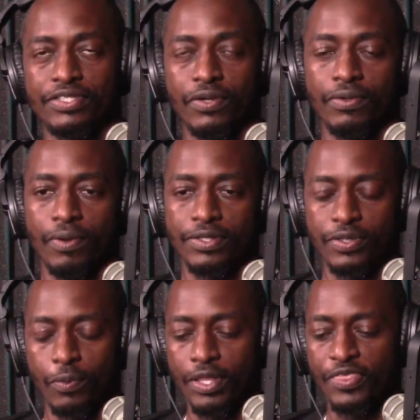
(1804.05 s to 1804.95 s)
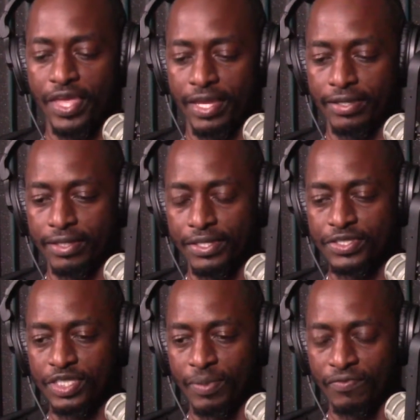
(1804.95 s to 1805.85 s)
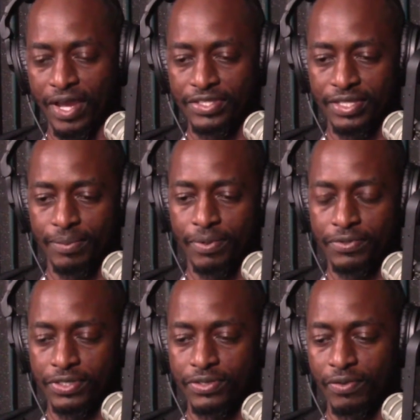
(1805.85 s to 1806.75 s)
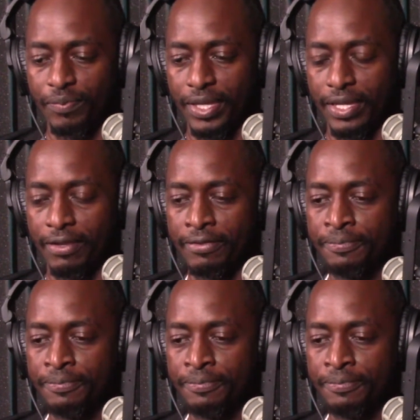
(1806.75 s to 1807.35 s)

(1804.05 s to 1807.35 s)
So one thing, and this is some advice that a person told me,